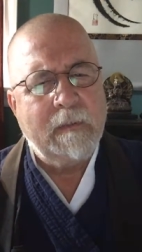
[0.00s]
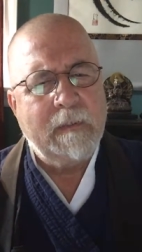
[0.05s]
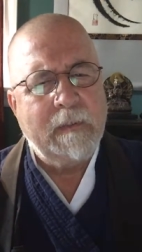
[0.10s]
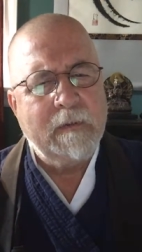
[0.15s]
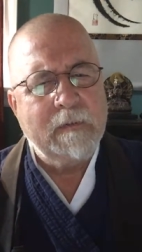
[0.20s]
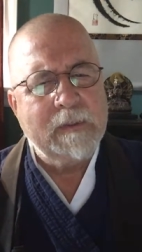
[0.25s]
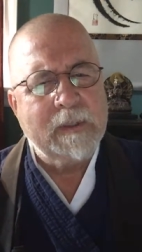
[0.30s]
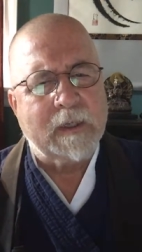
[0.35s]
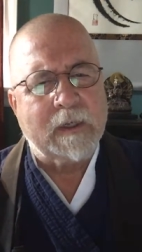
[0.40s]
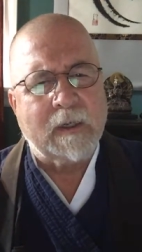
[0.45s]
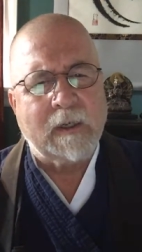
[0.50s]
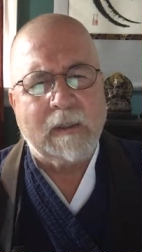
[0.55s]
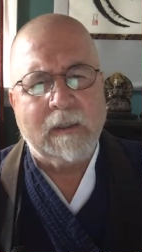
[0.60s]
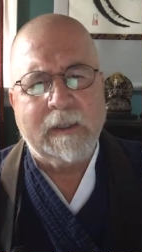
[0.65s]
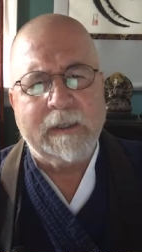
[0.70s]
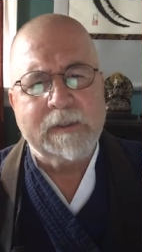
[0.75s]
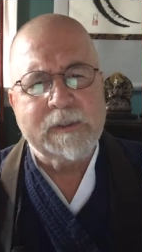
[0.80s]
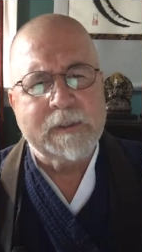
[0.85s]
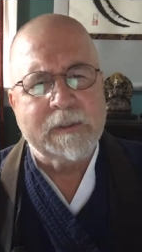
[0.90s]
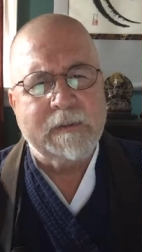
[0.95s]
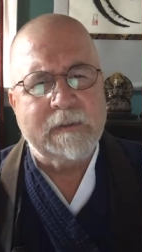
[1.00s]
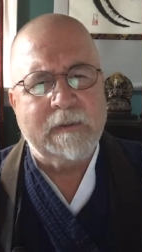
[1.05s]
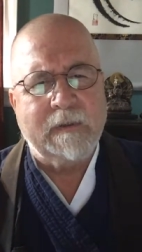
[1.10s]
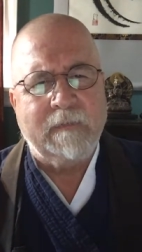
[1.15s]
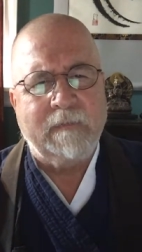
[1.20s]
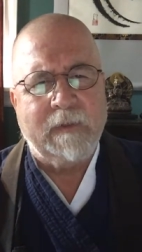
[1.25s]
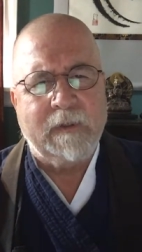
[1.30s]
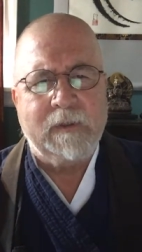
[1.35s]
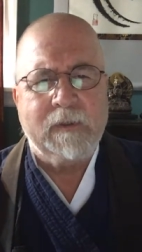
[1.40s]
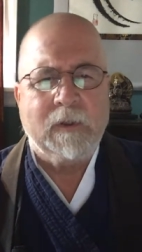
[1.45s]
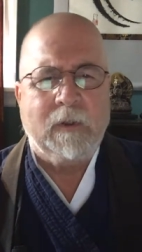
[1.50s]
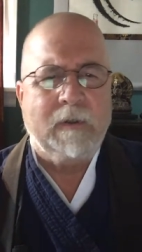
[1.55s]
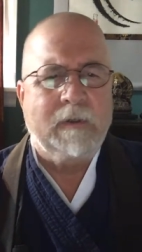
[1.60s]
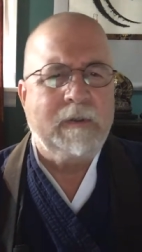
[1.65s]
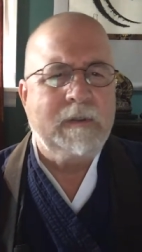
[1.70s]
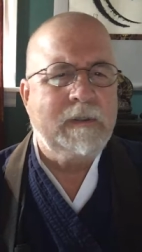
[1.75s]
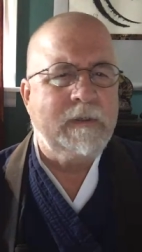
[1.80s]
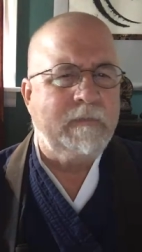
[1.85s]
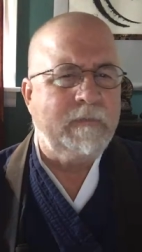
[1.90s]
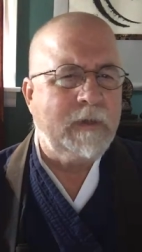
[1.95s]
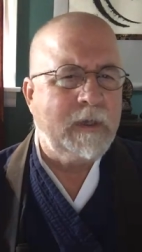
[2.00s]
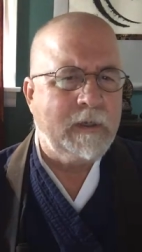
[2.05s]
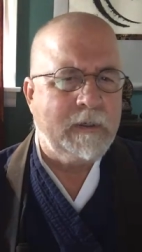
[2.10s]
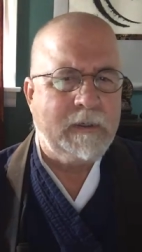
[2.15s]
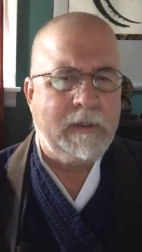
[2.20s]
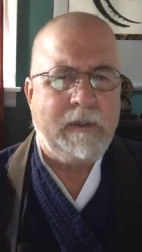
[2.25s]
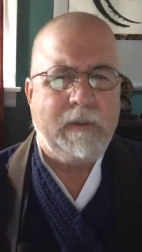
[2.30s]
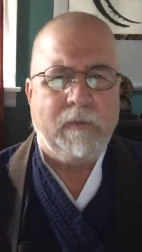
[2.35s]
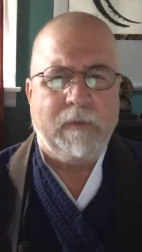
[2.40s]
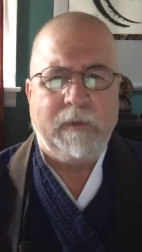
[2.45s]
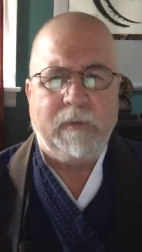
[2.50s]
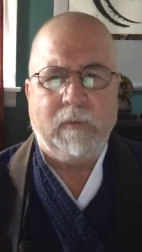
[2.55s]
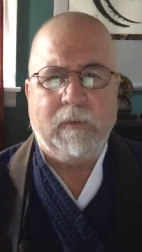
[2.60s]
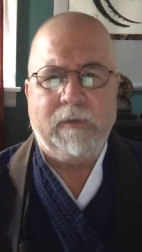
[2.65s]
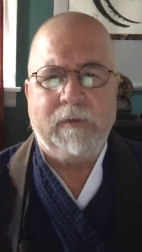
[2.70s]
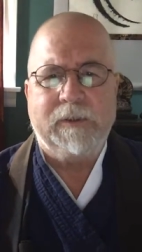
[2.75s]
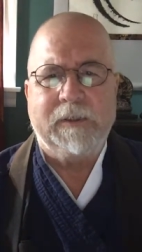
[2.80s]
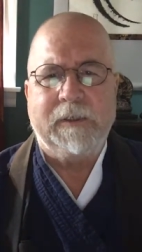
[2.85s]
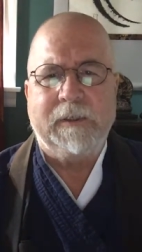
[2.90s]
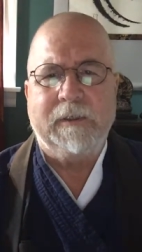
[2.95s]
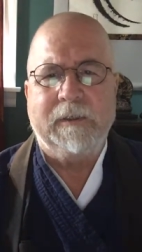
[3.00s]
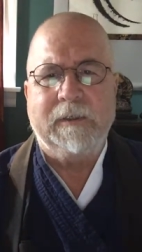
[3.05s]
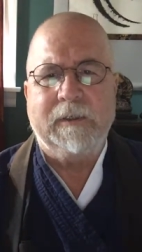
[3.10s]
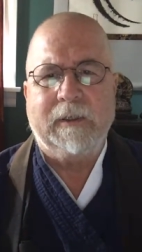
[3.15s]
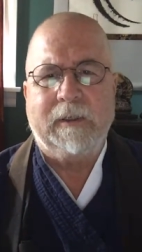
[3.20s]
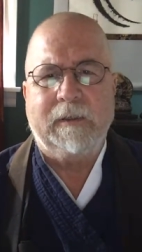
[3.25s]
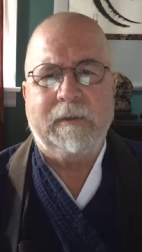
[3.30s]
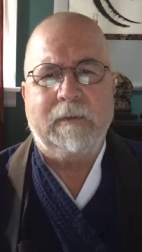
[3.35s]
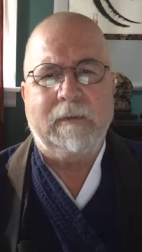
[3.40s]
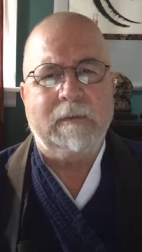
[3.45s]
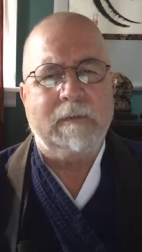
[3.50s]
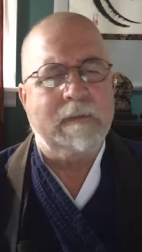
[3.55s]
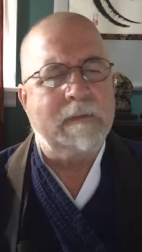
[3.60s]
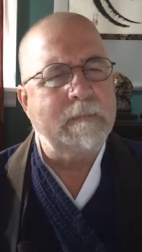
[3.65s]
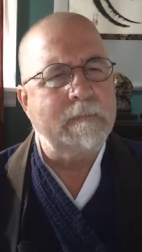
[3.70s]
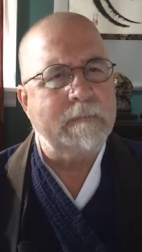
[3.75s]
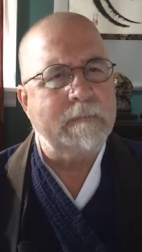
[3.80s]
There's a collection of the talks of Katagiri Roshi entitled,